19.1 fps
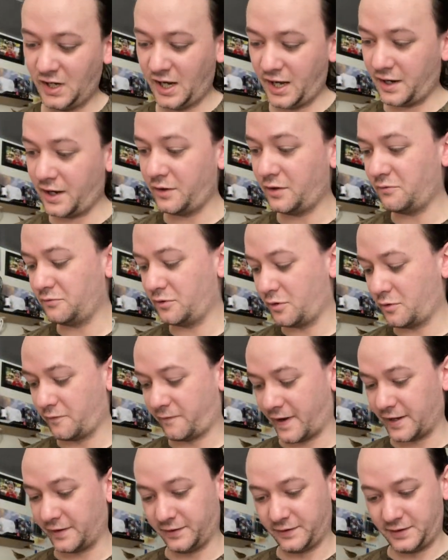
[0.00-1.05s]
And I don't know if
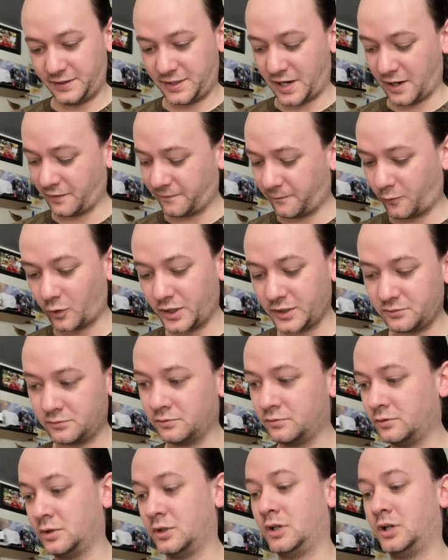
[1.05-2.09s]
I care for it,
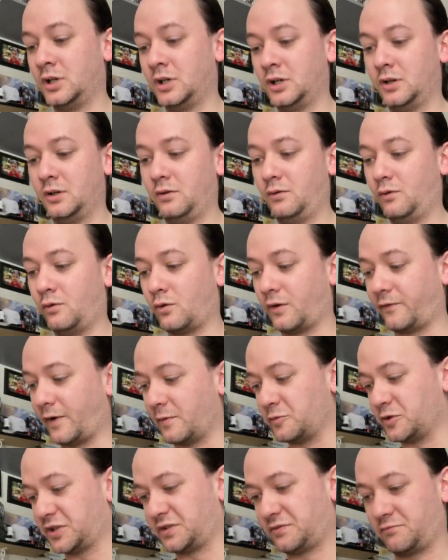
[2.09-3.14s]
or if
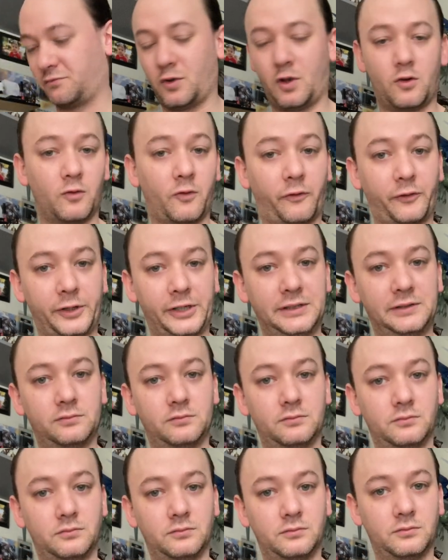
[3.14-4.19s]
I'm just over it.
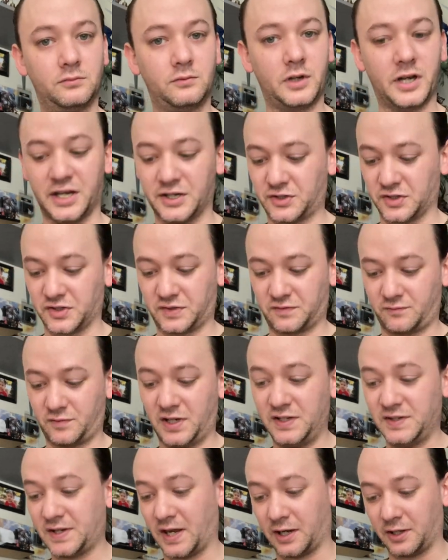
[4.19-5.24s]
It's just,
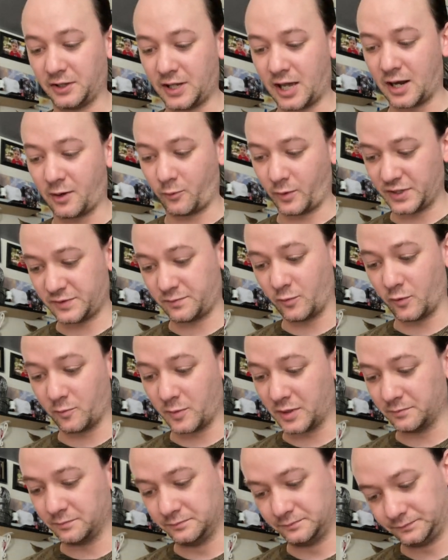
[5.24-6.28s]
he's got a lot of waist
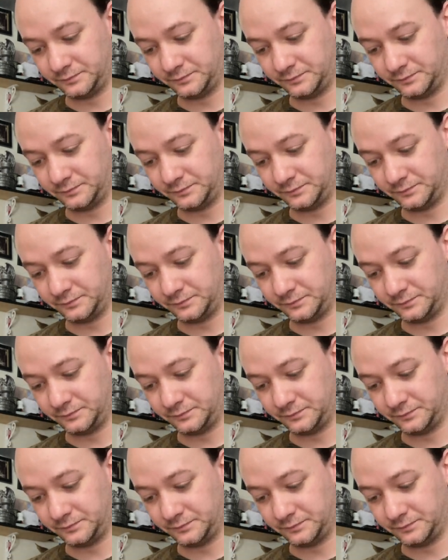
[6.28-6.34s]
movement.